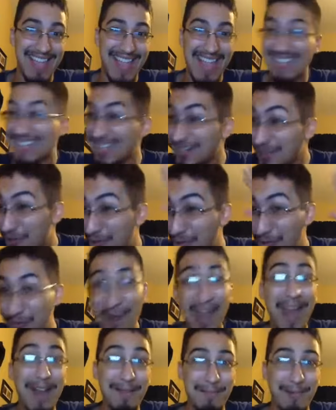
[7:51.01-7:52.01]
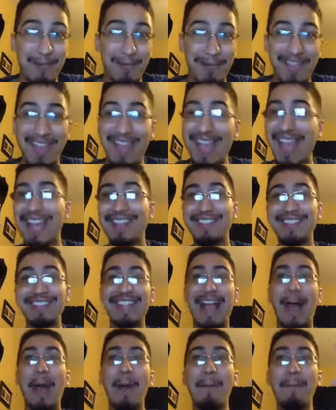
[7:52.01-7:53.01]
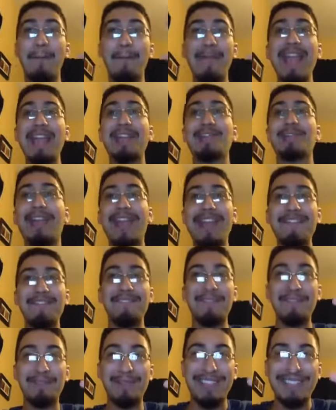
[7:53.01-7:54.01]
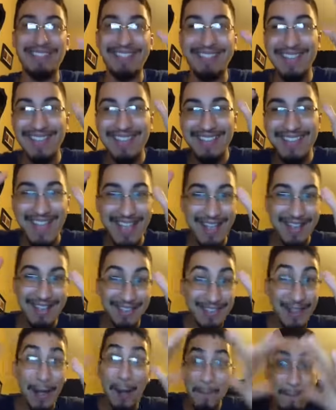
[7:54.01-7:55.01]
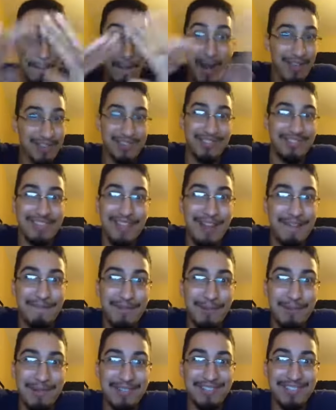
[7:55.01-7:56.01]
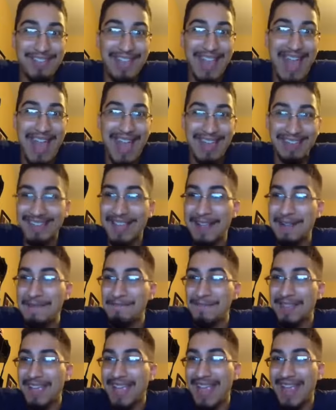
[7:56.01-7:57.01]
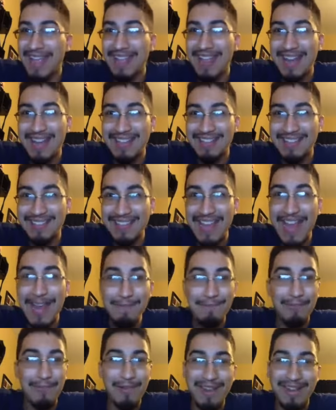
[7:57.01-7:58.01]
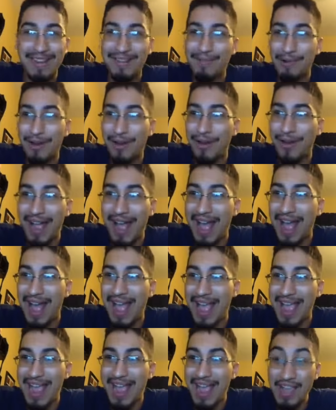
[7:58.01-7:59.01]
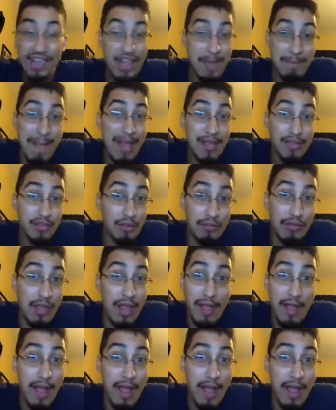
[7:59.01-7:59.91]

It's incredible just how big her influence, just how much influence she has. In a standpoint where it makes her,